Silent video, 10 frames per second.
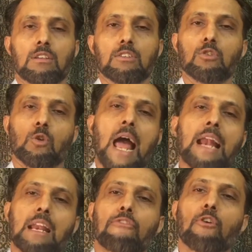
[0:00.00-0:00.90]
Due to
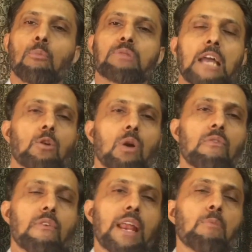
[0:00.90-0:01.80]
land reforms and all,
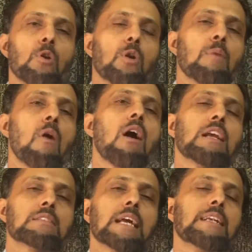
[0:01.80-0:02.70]
we were able to
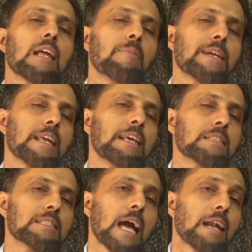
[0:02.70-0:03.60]
abolish the
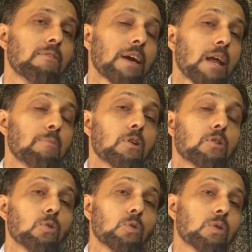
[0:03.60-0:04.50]
intermediaries and we were able
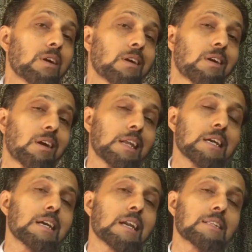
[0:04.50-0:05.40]
to
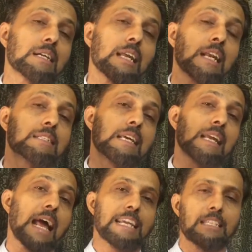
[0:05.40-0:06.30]
clear the tenancy
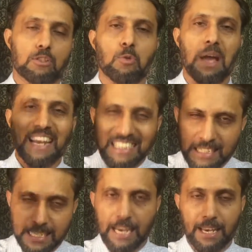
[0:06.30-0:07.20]
rights to an
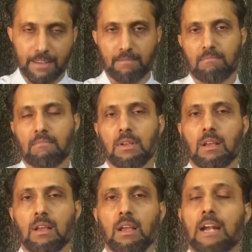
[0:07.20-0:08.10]
extent.
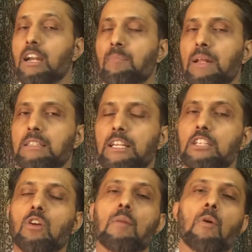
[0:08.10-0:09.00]
100%
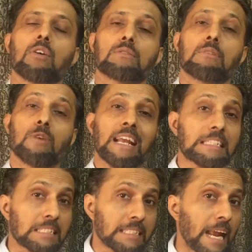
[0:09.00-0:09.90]
is not possible. To an
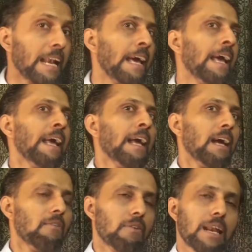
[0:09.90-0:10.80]
extent,
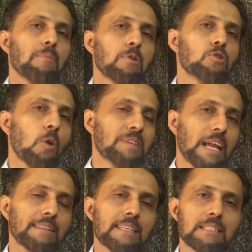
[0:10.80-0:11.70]
we were able to
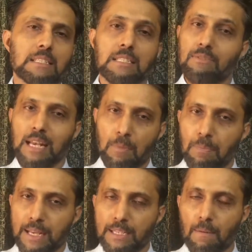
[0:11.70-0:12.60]
obtain this
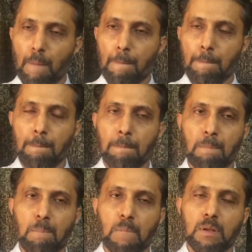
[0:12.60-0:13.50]
development.
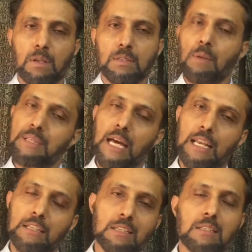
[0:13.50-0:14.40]

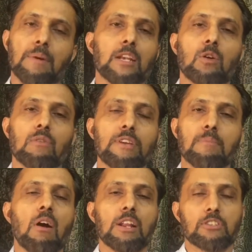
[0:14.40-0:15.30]
Zamindari system and all we
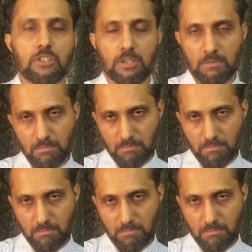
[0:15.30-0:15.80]
abolished.